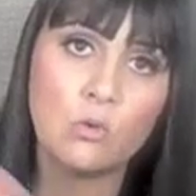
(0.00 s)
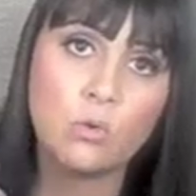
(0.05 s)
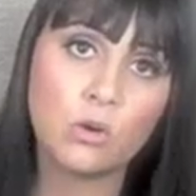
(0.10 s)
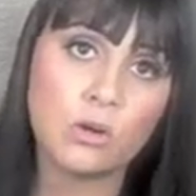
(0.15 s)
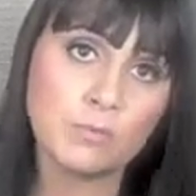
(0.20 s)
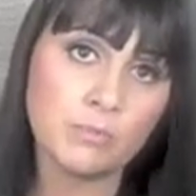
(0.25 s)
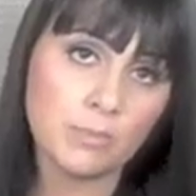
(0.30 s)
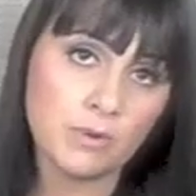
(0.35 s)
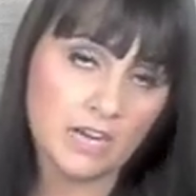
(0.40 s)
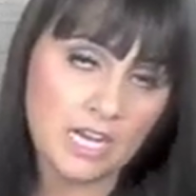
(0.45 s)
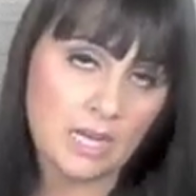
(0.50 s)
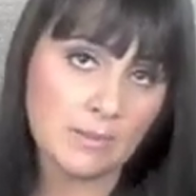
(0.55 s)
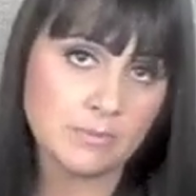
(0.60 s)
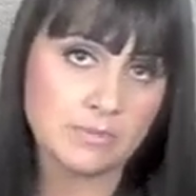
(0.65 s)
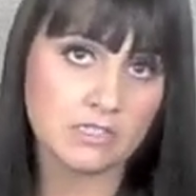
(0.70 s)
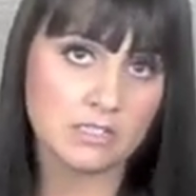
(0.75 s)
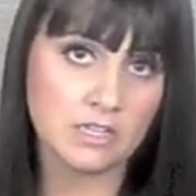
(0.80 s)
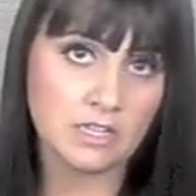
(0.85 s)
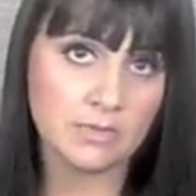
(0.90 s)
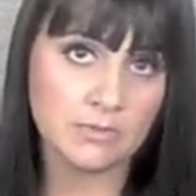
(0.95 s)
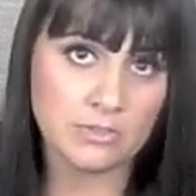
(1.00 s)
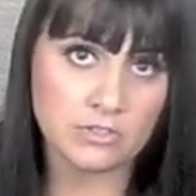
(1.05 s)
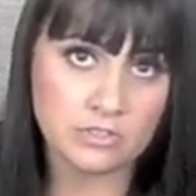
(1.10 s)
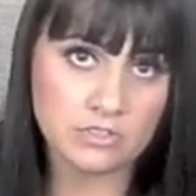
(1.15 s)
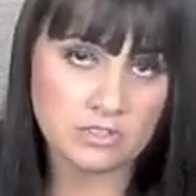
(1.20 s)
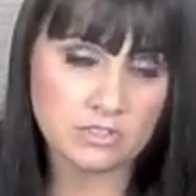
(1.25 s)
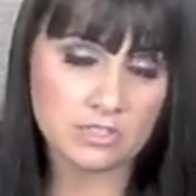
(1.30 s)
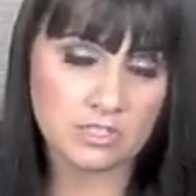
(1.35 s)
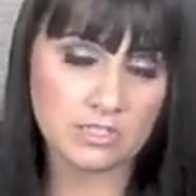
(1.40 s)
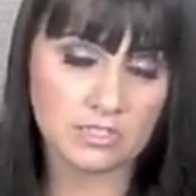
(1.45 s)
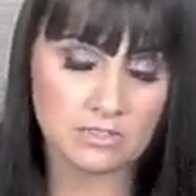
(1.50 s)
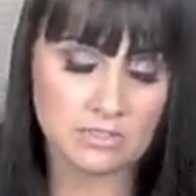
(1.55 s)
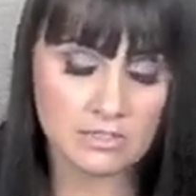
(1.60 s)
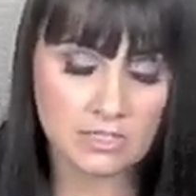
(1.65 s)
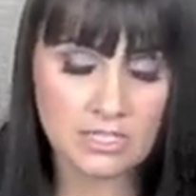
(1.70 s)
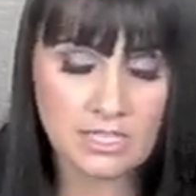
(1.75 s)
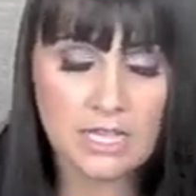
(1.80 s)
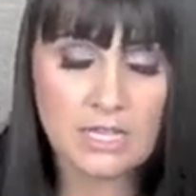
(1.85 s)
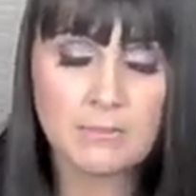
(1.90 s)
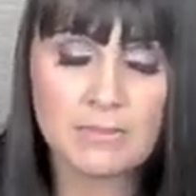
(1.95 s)
or perhaps um, the
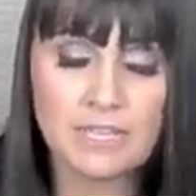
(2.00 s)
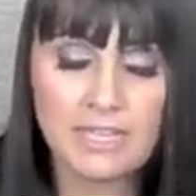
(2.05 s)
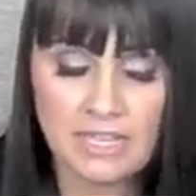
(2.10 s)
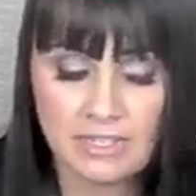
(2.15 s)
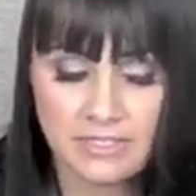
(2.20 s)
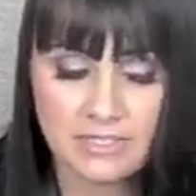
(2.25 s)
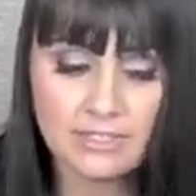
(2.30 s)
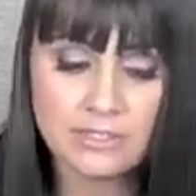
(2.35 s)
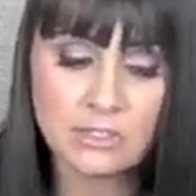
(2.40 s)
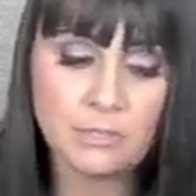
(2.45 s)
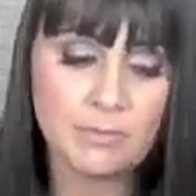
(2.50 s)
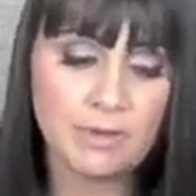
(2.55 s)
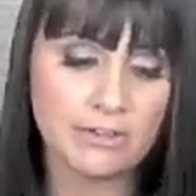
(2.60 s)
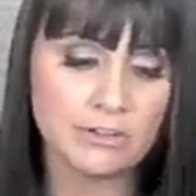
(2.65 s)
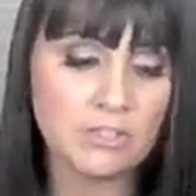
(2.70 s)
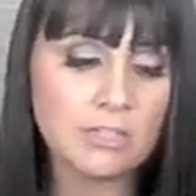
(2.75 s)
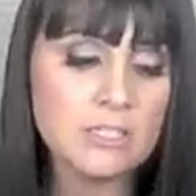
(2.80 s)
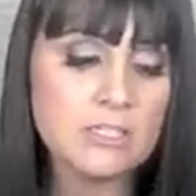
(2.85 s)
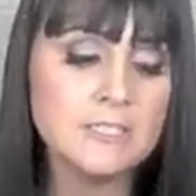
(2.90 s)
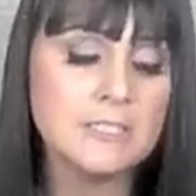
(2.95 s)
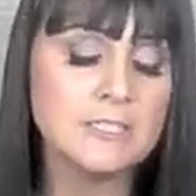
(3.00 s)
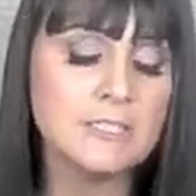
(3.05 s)
gut began to heal better.